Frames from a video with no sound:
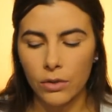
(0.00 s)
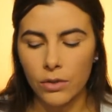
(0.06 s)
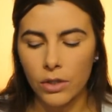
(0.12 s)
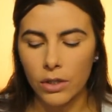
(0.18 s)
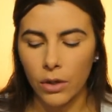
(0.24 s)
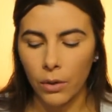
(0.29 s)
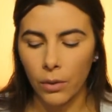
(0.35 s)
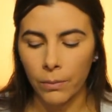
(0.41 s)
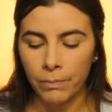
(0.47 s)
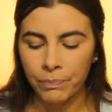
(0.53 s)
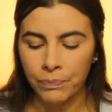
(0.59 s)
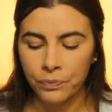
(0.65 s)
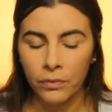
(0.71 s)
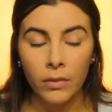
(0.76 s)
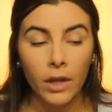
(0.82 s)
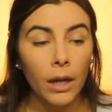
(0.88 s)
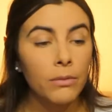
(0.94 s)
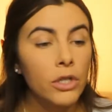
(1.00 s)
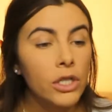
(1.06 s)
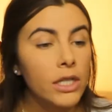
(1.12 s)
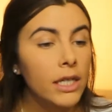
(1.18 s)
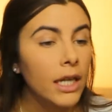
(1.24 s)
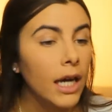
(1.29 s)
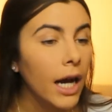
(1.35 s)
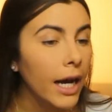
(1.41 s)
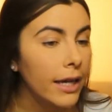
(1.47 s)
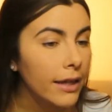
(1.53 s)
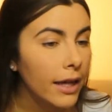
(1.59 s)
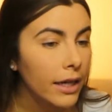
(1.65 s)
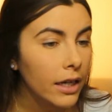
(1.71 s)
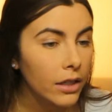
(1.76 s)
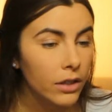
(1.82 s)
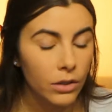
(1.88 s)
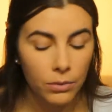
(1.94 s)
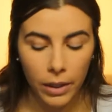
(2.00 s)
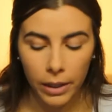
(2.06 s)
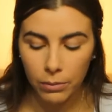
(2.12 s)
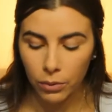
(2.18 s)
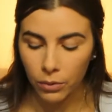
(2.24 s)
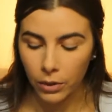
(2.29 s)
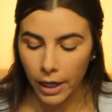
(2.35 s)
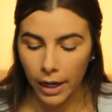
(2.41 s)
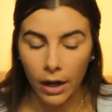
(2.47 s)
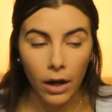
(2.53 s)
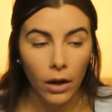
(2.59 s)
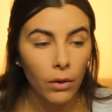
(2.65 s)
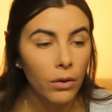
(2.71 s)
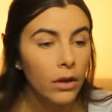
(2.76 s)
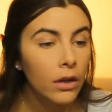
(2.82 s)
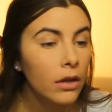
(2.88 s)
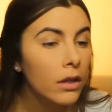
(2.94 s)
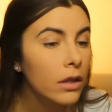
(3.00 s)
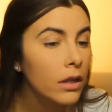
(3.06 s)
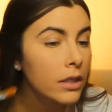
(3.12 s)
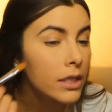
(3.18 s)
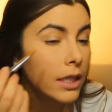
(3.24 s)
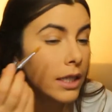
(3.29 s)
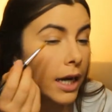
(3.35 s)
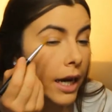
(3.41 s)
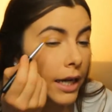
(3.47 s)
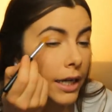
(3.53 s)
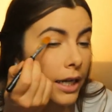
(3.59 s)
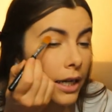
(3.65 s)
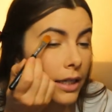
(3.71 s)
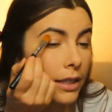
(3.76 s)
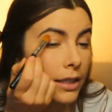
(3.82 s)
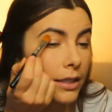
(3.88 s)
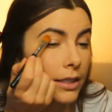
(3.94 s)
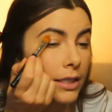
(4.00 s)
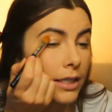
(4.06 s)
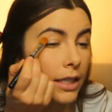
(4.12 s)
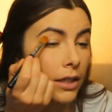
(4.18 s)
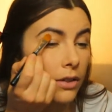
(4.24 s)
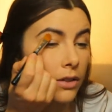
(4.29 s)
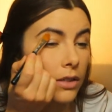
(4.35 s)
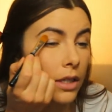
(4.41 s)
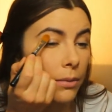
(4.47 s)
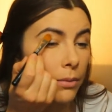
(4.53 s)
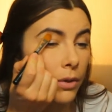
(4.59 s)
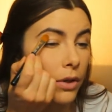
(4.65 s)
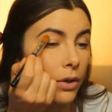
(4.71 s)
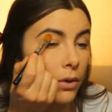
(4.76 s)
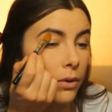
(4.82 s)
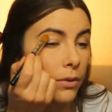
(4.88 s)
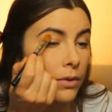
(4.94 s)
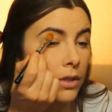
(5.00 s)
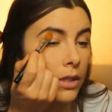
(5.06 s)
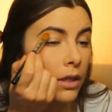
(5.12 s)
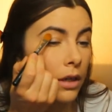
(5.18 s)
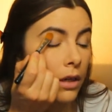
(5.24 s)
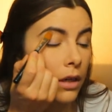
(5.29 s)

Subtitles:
So I'm just gonna highlight under my brow to kind of conceal some of those